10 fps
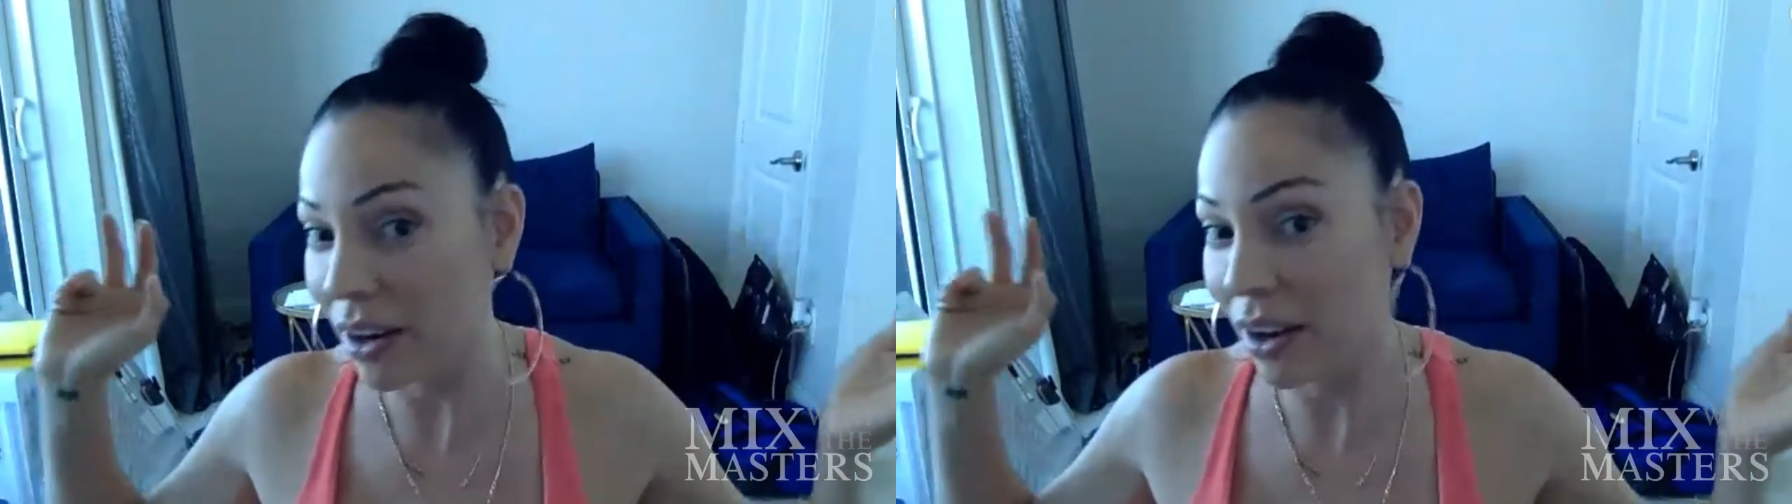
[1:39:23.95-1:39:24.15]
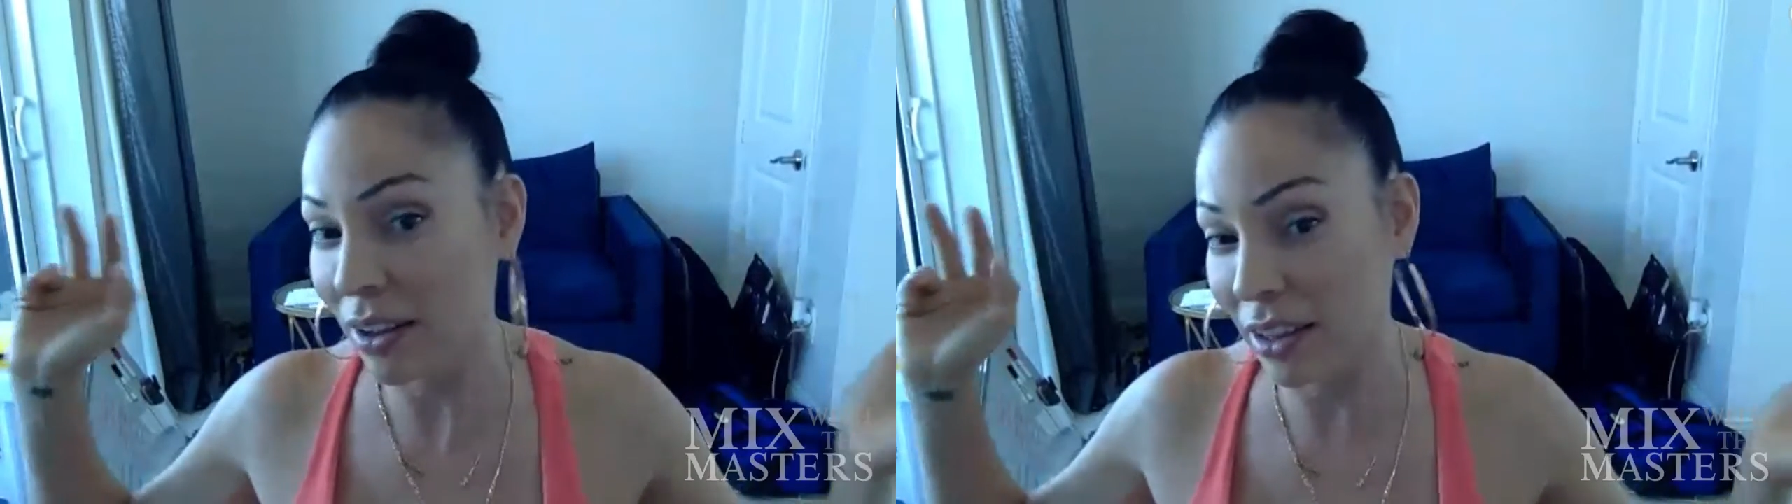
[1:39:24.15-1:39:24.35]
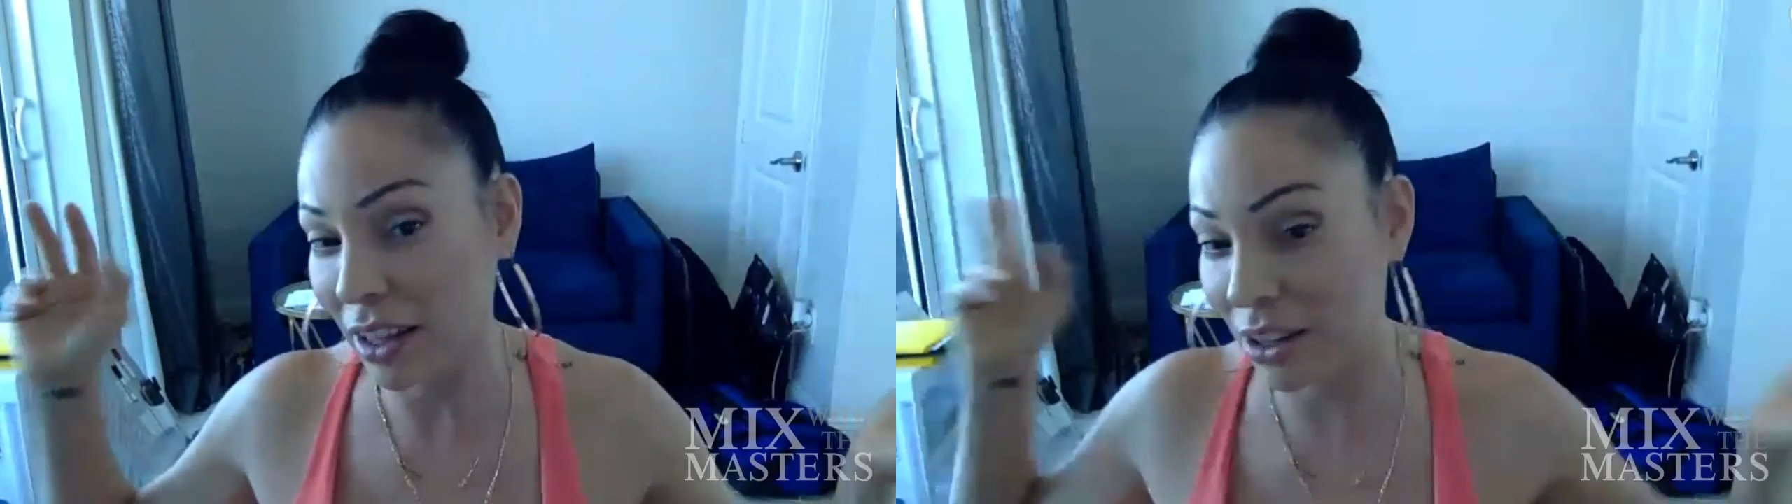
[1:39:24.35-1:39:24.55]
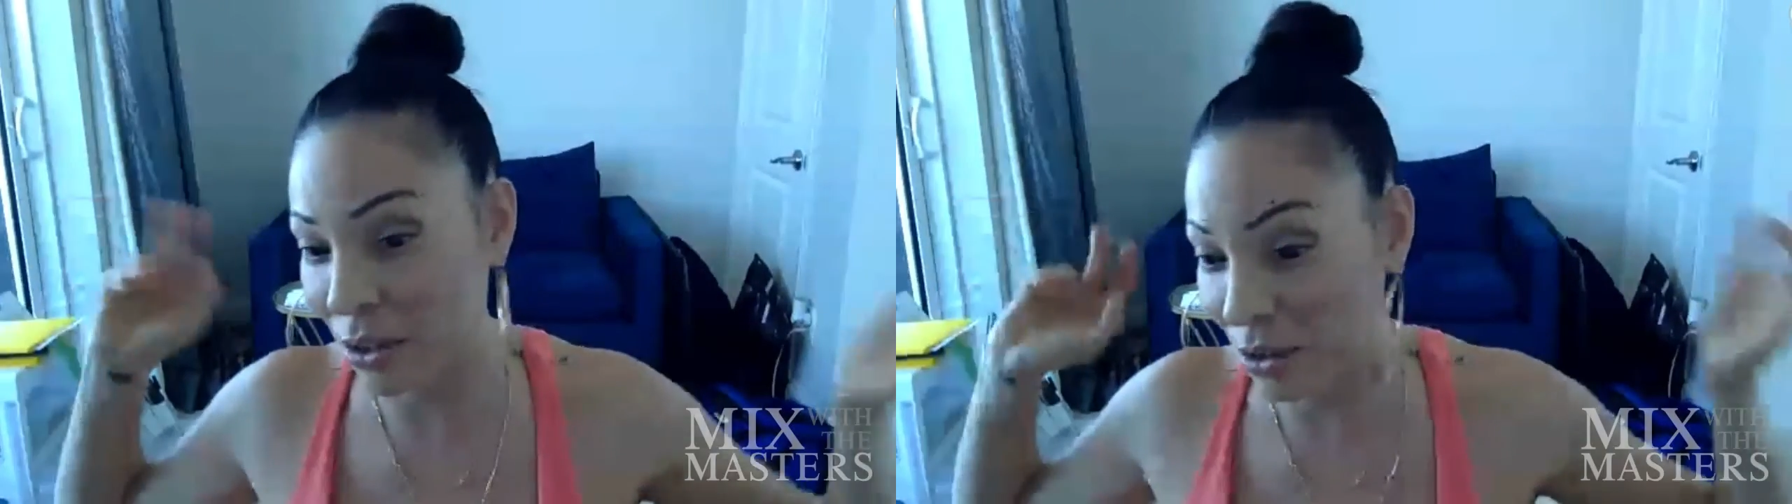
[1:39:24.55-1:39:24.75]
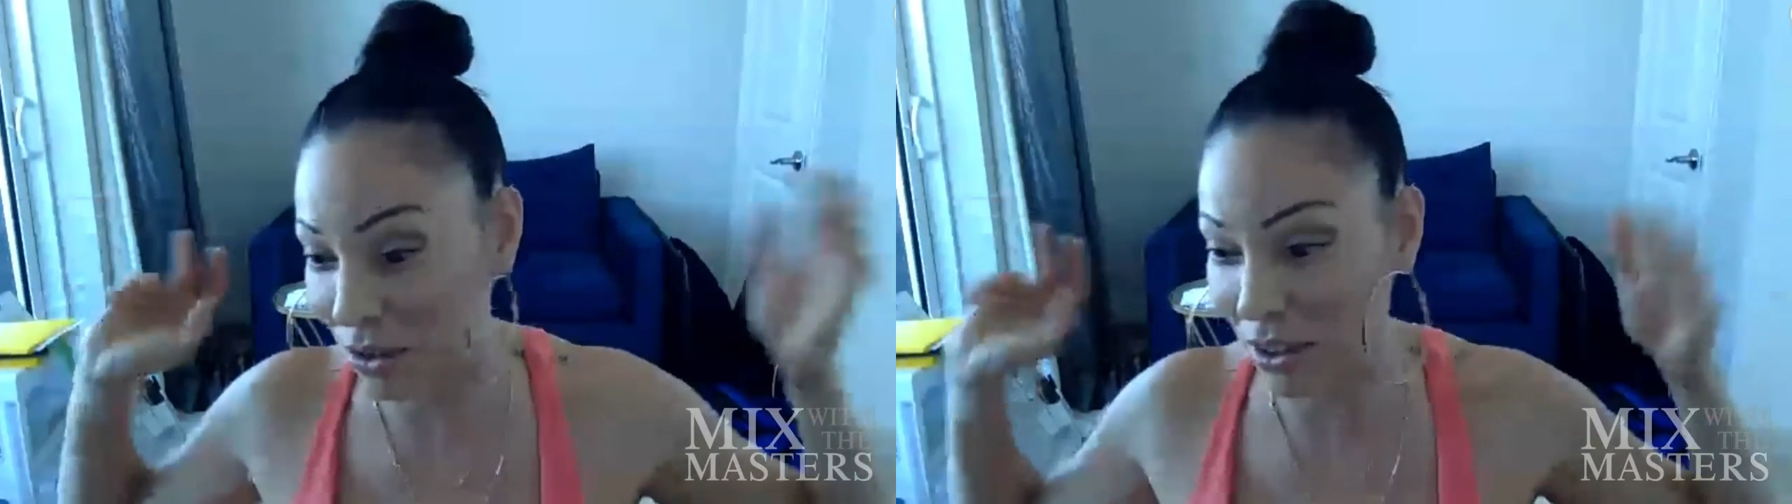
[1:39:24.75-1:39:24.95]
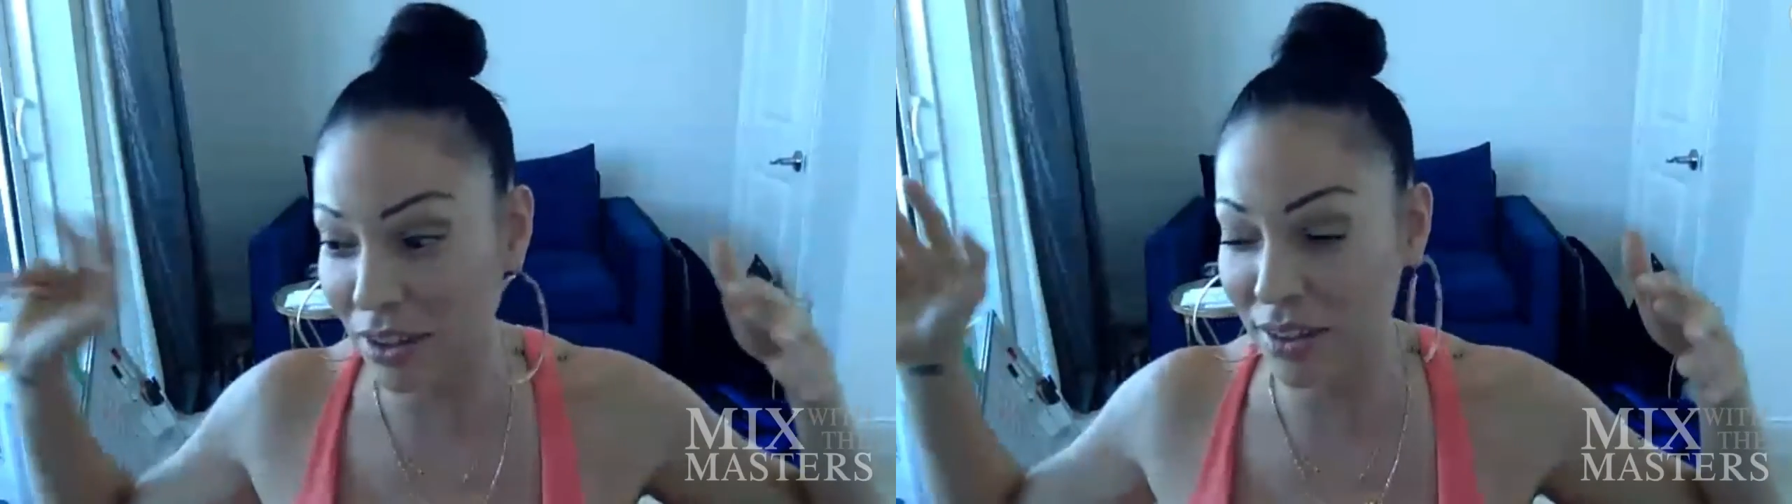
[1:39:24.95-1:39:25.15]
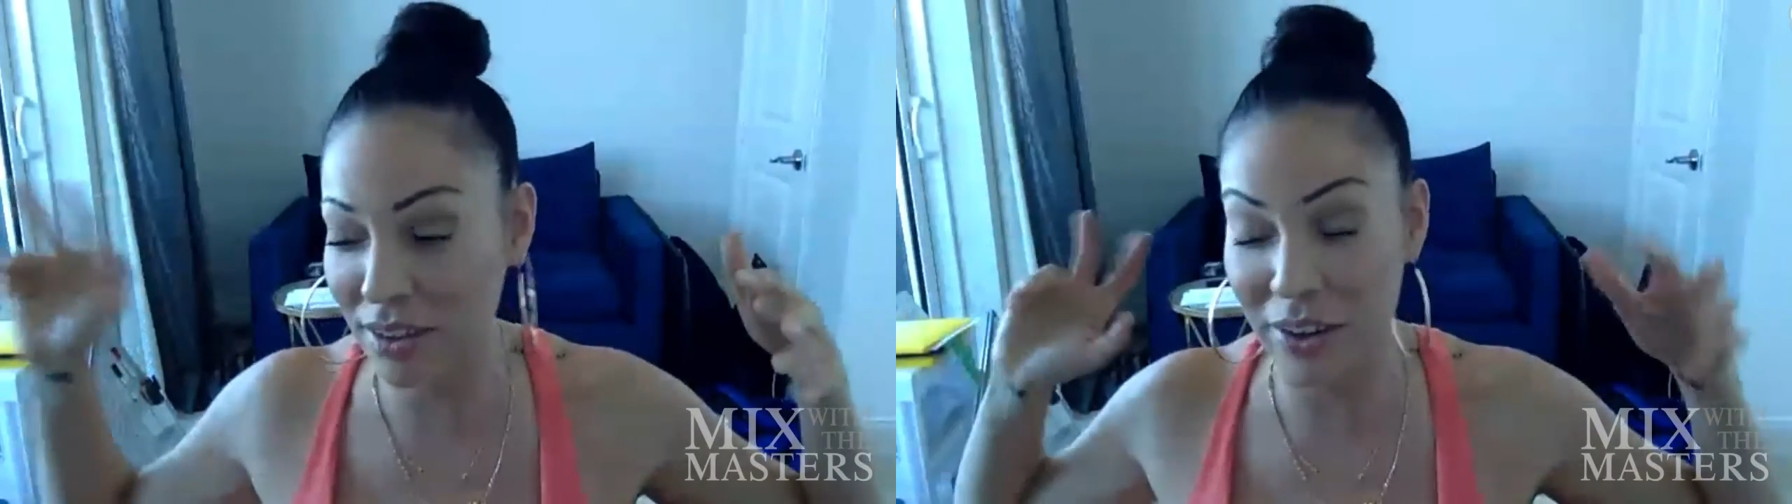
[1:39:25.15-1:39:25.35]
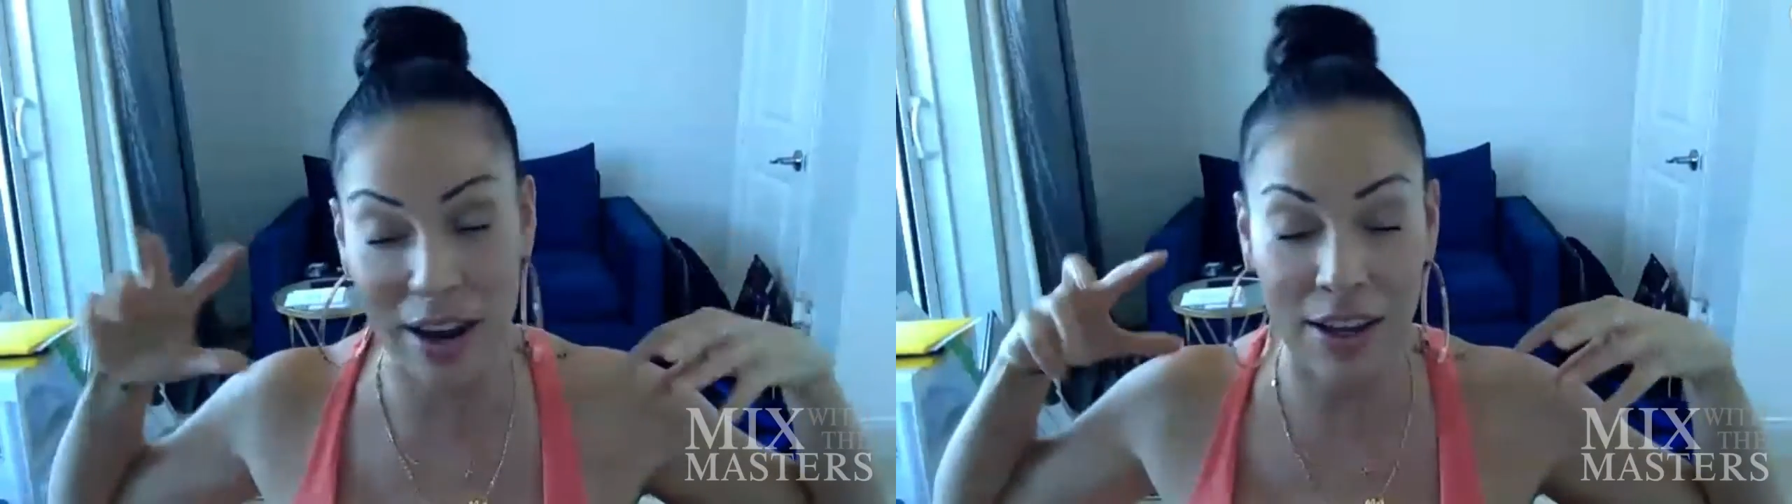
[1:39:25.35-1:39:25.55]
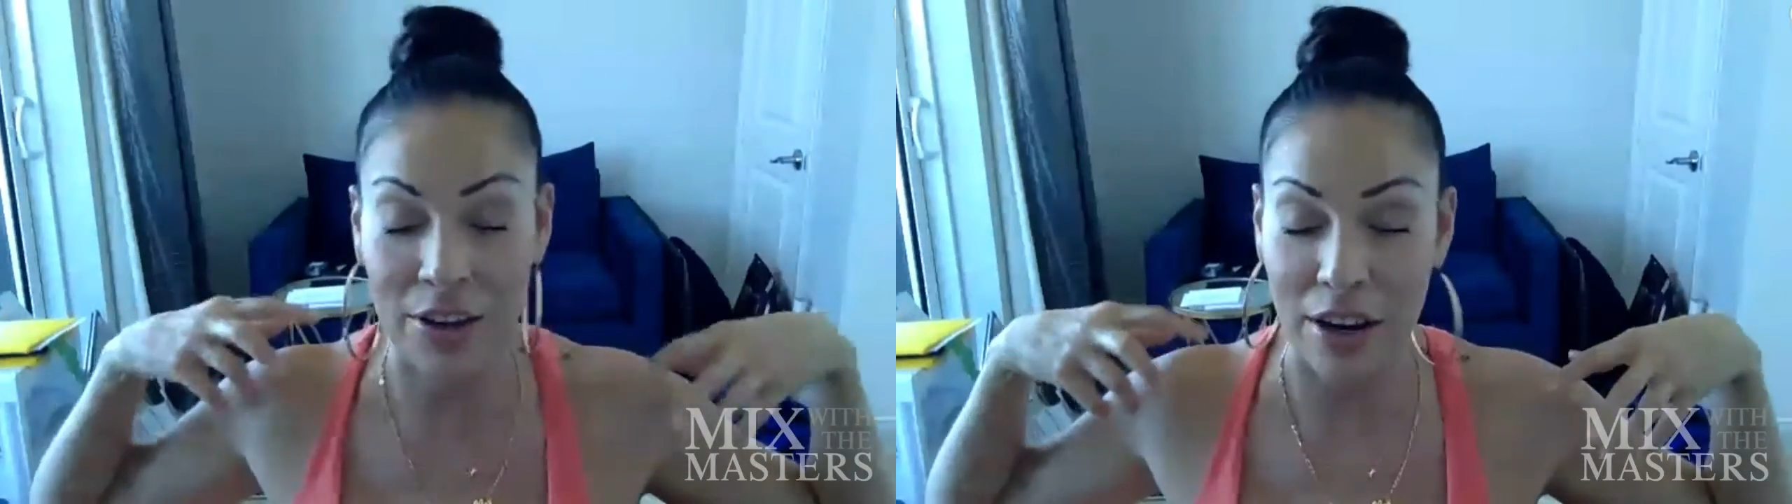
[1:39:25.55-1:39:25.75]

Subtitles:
Like there's things in there that I